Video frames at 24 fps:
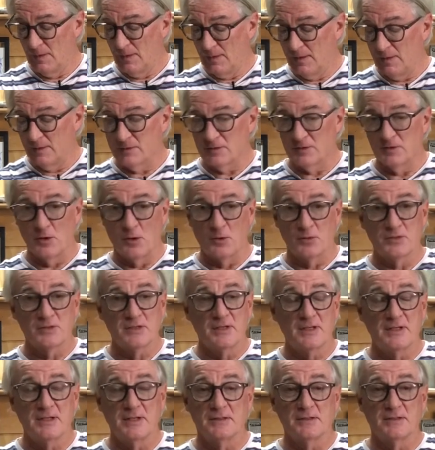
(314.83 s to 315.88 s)
Snow
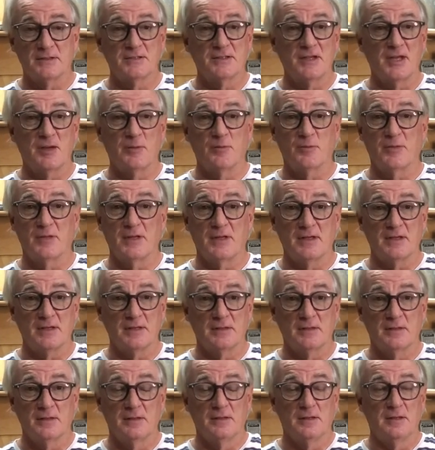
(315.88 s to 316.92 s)
skiing, the same thing.
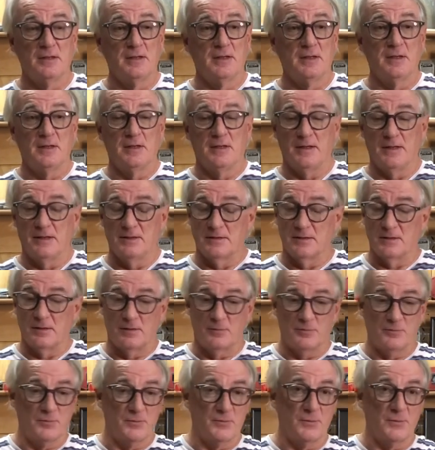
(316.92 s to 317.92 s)
It's a